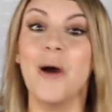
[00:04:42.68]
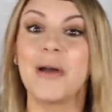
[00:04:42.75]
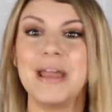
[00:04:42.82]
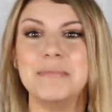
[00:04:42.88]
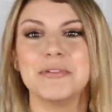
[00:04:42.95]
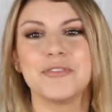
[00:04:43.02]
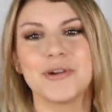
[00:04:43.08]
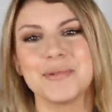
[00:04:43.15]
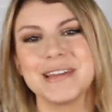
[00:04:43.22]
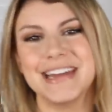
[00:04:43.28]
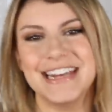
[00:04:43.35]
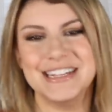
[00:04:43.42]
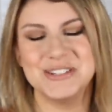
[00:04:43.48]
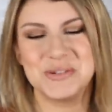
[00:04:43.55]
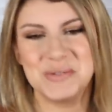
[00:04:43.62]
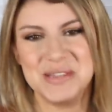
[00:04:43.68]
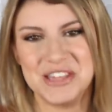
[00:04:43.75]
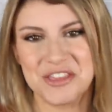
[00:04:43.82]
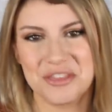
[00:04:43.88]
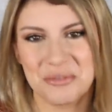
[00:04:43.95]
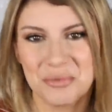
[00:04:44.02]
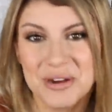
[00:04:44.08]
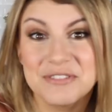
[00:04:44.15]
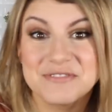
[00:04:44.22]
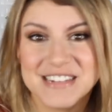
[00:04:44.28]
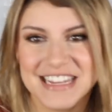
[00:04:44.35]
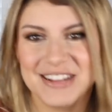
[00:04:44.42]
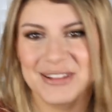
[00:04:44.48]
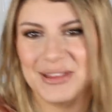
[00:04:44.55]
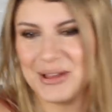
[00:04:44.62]
Okay, before we get into the
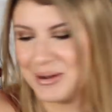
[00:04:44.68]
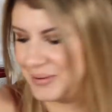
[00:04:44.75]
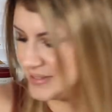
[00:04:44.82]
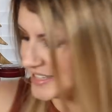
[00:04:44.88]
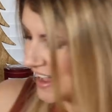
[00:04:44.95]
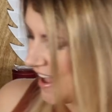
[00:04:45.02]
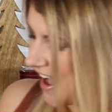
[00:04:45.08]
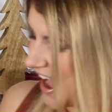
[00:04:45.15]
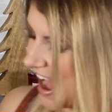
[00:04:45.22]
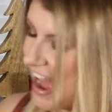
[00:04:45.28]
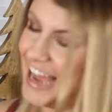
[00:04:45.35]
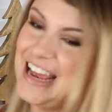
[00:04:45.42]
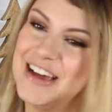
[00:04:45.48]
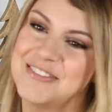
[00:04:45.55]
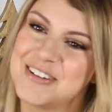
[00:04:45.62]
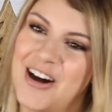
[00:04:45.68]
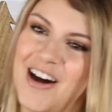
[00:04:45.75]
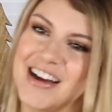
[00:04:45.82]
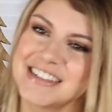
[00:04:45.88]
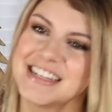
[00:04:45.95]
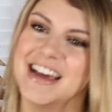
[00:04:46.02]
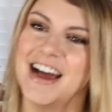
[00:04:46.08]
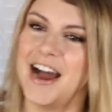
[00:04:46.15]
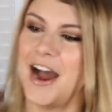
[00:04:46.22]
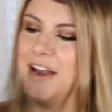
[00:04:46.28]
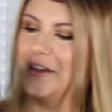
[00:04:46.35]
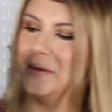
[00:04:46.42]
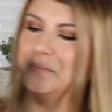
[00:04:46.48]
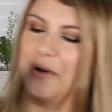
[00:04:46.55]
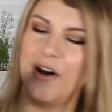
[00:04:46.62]
thrifting clothes, I have got
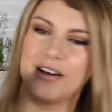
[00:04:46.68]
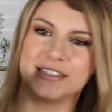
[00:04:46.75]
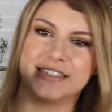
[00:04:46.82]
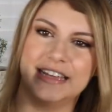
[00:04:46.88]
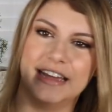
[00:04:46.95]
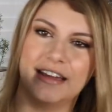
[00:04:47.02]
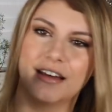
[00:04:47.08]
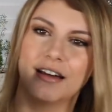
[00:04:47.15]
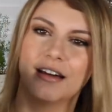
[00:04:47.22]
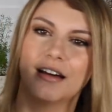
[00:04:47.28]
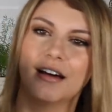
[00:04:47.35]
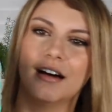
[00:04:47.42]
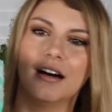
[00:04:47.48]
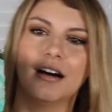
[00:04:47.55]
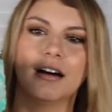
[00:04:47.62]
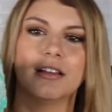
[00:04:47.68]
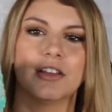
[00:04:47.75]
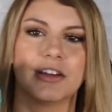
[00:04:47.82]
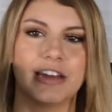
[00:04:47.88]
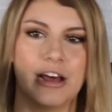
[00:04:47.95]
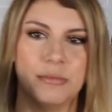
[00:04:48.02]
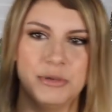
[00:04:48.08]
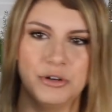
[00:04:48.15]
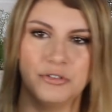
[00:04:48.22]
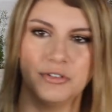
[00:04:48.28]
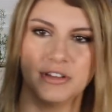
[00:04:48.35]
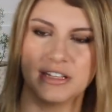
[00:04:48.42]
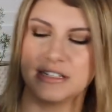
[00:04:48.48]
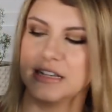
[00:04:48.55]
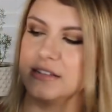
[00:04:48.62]
an unboxing look at how
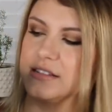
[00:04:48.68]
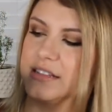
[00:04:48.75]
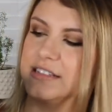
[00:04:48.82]
beautiful this is.